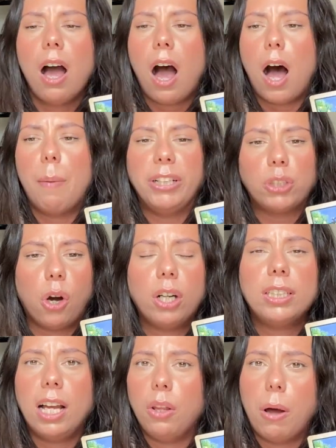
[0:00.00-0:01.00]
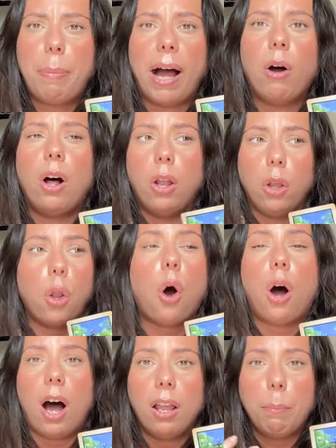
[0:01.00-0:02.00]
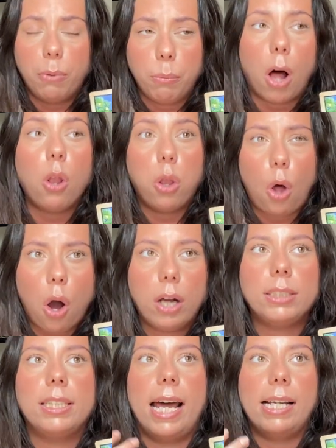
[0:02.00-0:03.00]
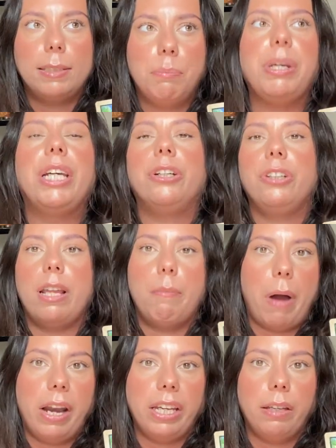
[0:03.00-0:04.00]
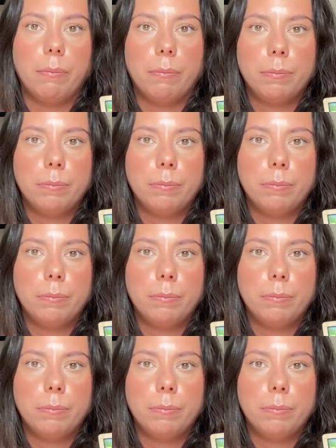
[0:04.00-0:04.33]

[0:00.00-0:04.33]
Um, it talks a, about a, lo a, a loss that is bigger than money,